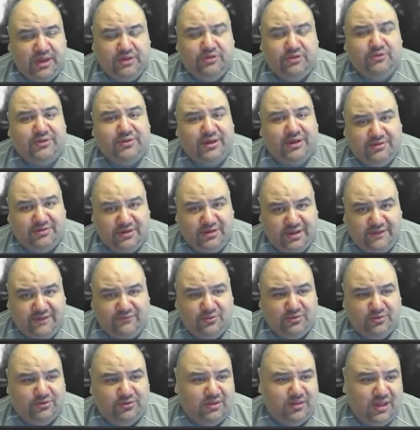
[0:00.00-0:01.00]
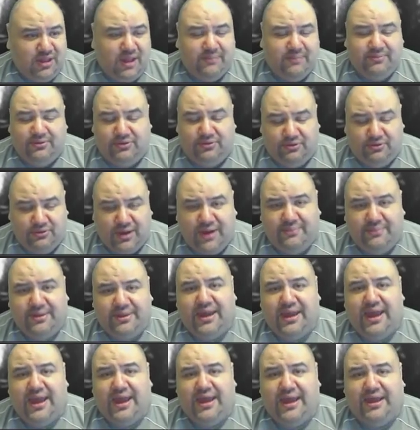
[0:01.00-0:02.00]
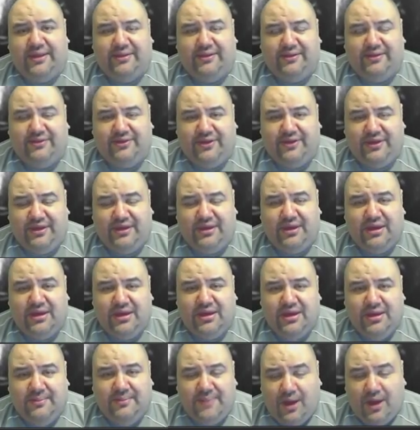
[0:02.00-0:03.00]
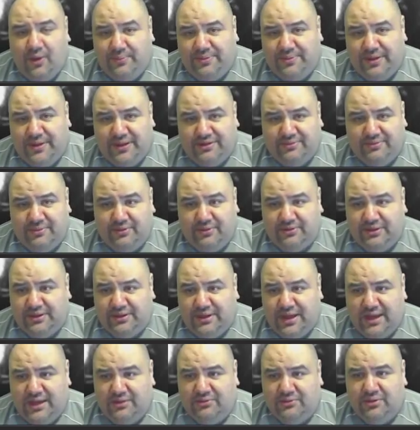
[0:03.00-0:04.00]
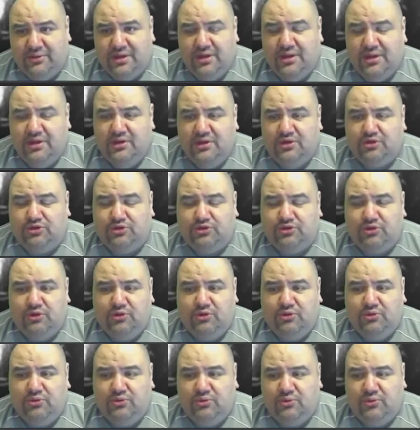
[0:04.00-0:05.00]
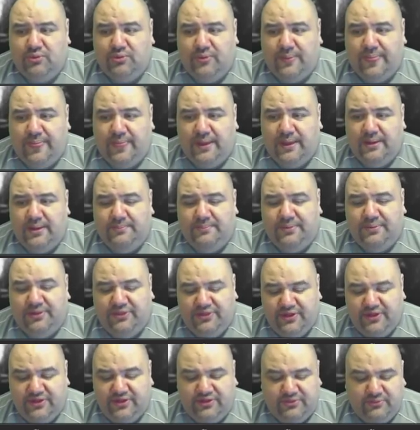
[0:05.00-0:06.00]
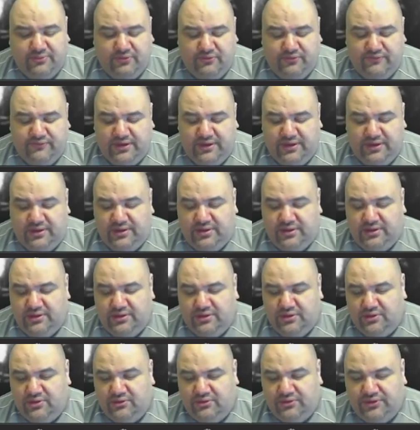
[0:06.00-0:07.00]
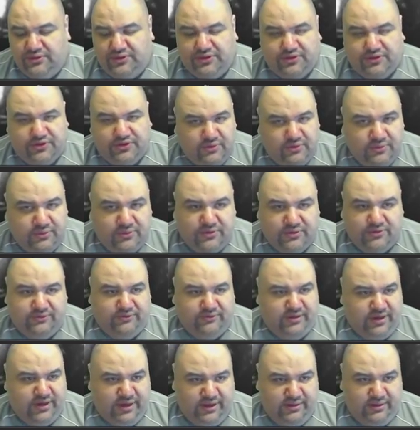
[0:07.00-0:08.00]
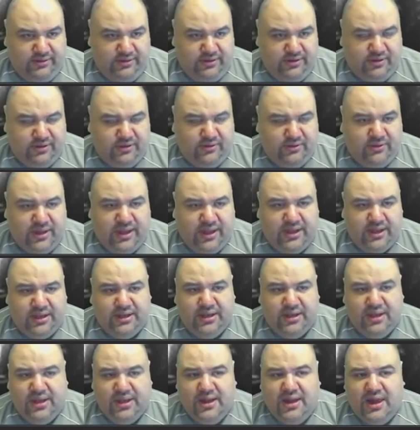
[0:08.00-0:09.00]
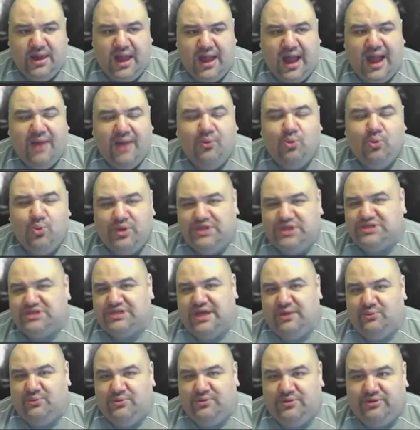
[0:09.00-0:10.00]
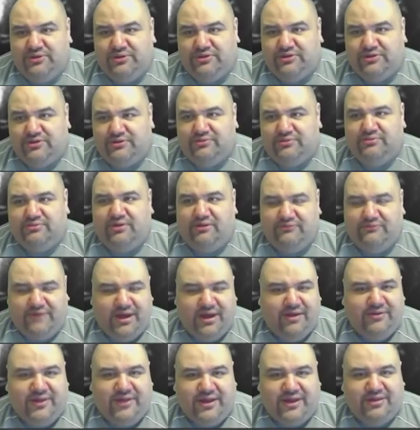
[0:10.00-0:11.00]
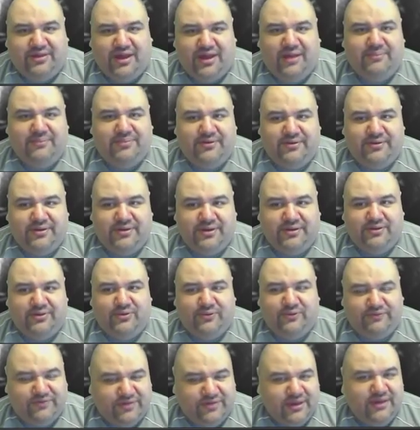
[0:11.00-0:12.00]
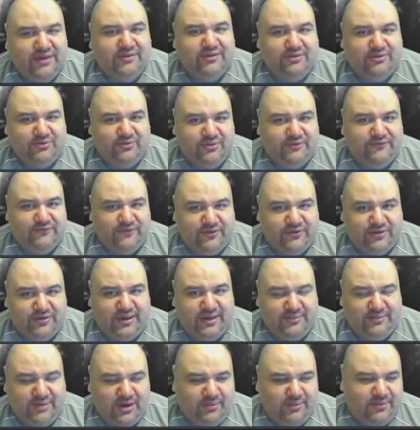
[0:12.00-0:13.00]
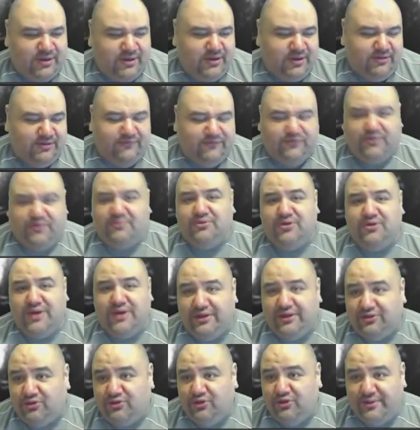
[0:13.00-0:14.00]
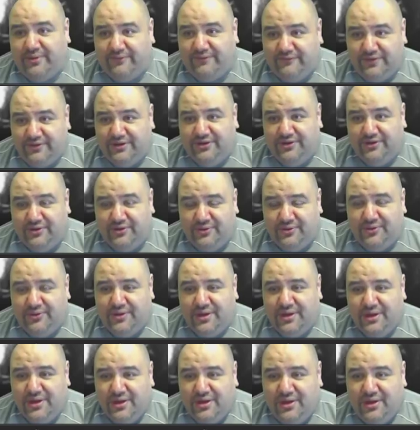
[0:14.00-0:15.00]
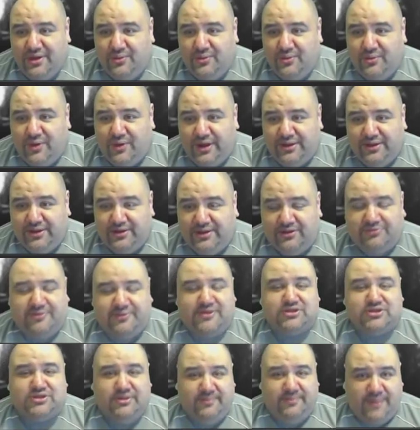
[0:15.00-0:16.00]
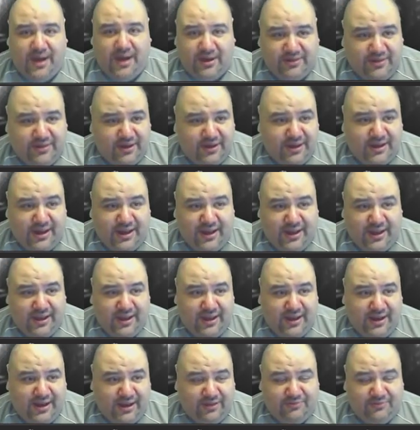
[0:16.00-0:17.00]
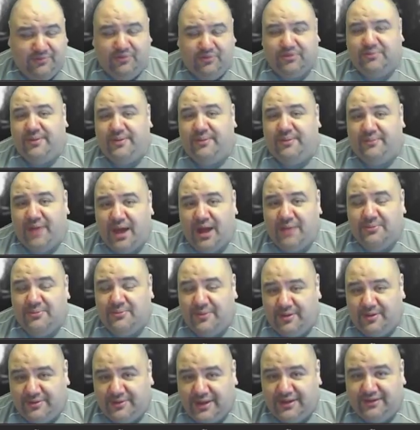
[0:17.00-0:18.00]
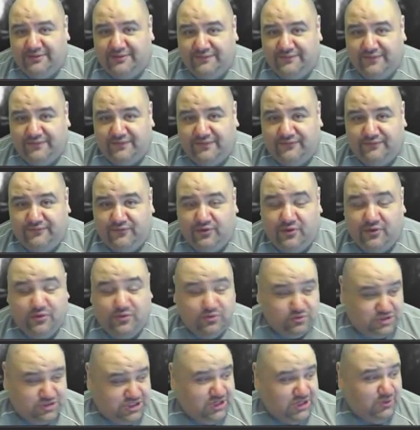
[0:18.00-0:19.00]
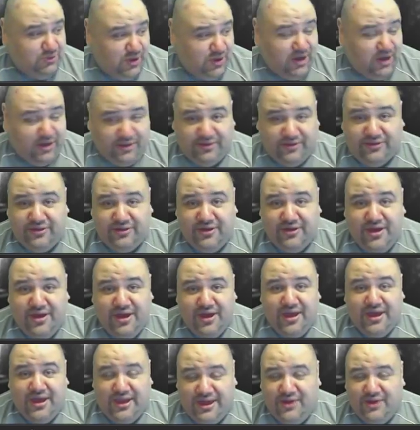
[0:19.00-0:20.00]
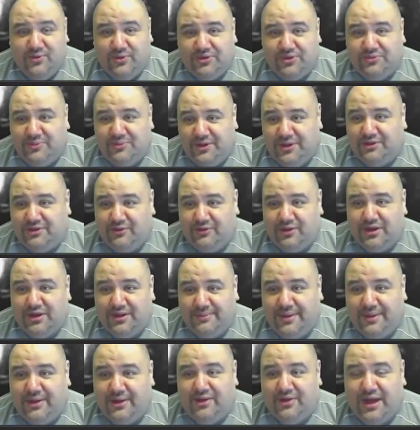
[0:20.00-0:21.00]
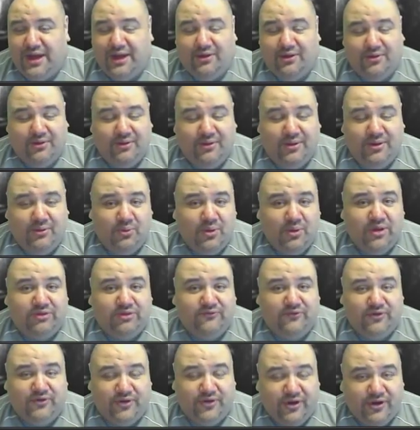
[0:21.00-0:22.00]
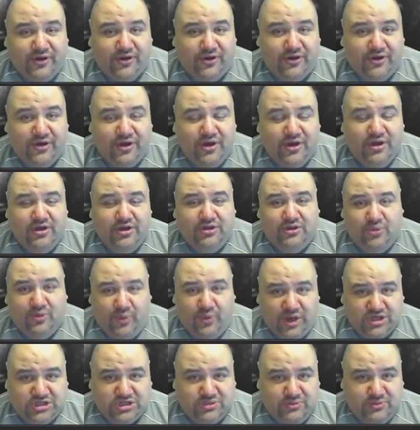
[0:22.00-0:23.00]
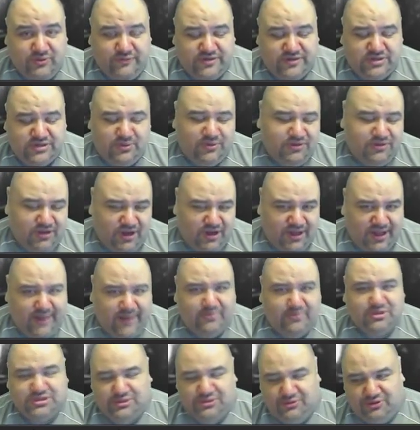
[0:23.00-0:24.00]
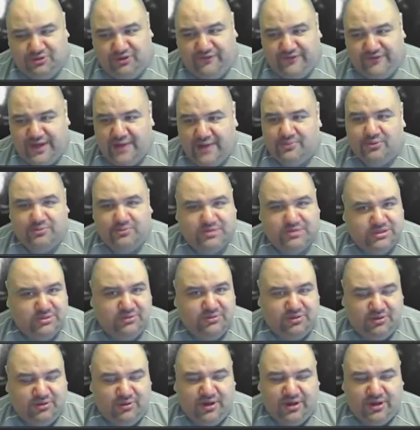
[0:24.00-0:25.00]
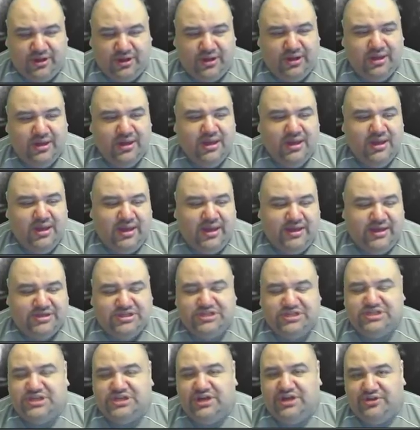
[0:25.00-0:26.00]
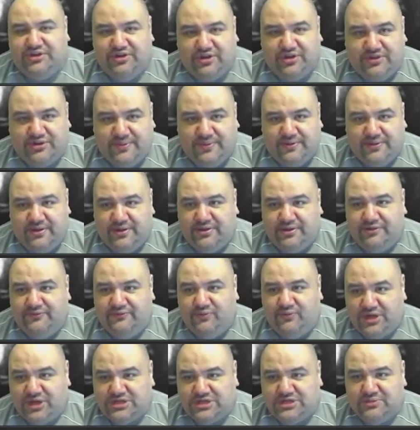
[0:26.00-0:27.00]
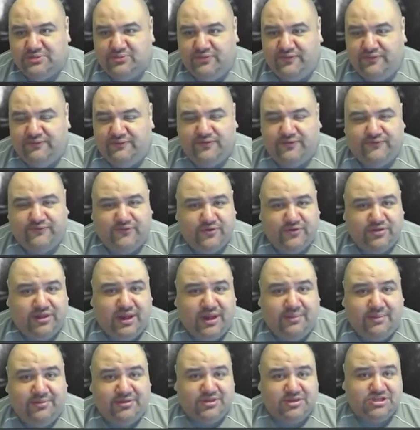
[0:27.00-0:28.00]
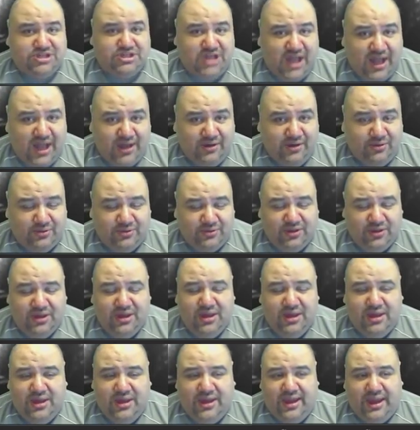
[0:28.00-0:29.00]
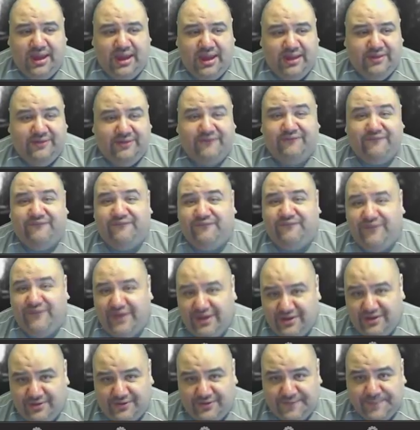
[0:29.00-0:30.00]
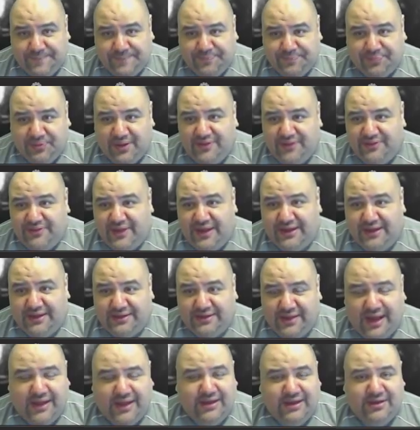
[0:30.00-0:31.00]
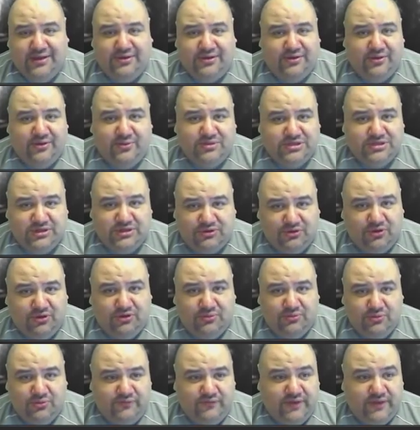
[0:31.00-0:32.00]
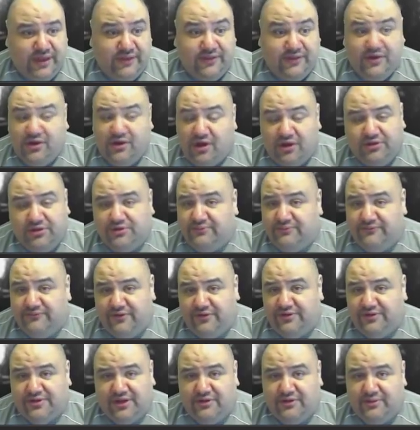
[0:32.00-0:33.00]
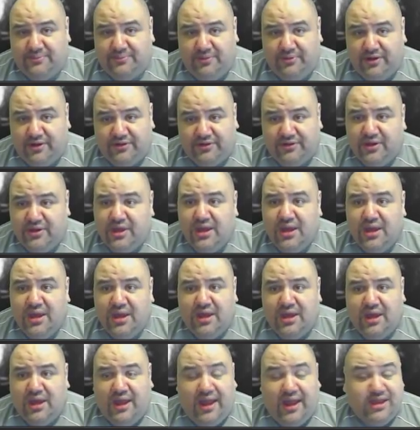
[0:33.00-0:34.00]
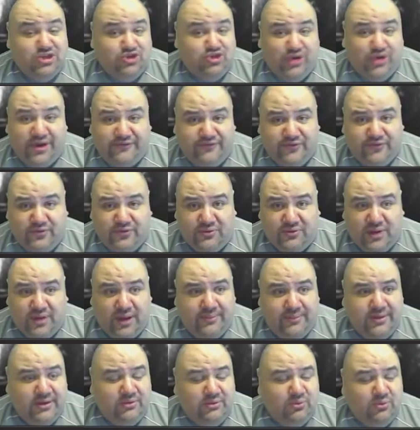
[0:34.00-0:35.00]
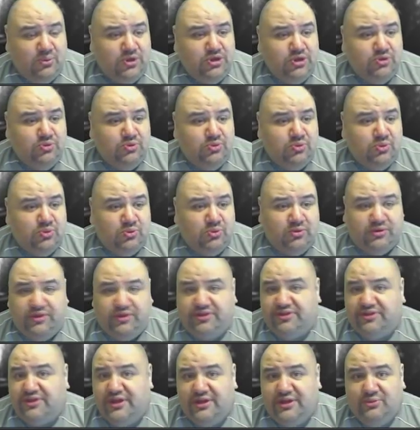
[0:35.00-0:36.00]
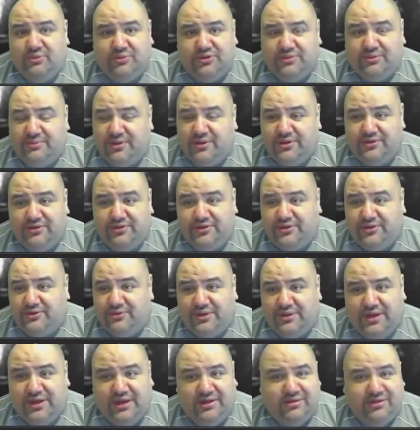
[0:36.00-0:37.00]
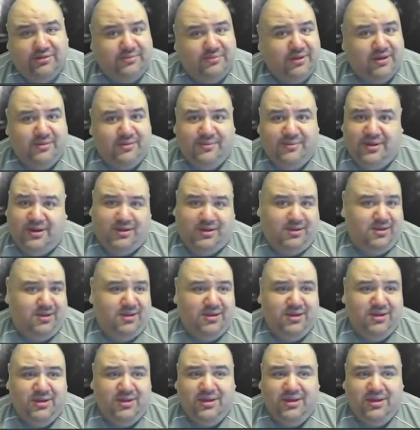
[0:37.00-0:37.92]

in 2011 with the tsunami and the power plants melting down. So, but this movie, the suit was great, and I wish I was around that time period to have seen this when it first came out, because if some of you guys saw my video where I did the special unboxing and I spoke to my mom about 1954, who she was here with me talking about how it was for her to watch the movie. She wasn't on camera, she was off camera, but she was talking, and she shared her experience of watching the movie for the first time as a child and the fear that ignited in her when she saw the movie. And there are some very scary parts and dreadful. The scene with the mother and the two kids, come on.